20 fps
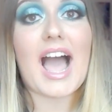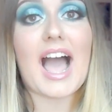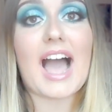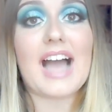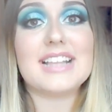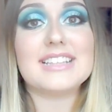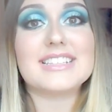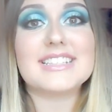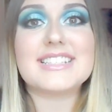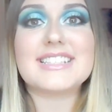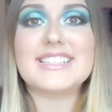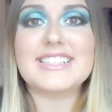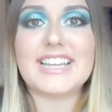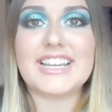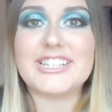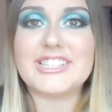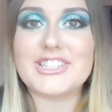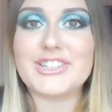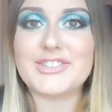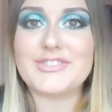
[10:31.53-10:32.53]
and
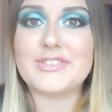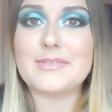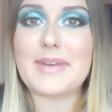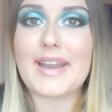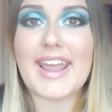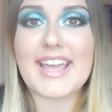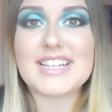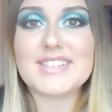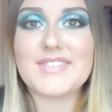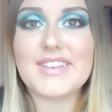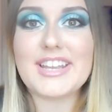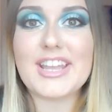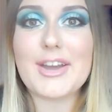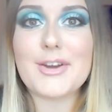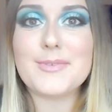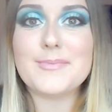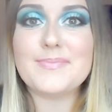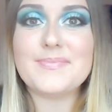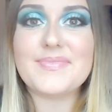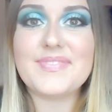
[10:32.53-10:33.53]
stay tuned for my next
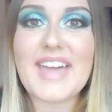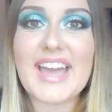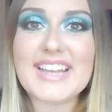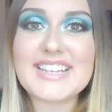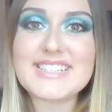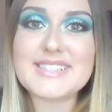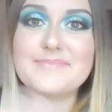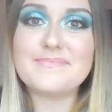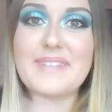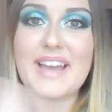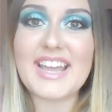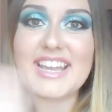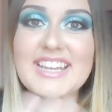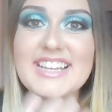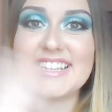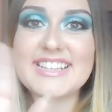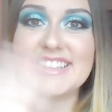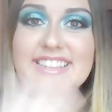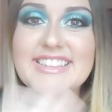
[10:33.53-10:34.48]
video. Thanks, bye!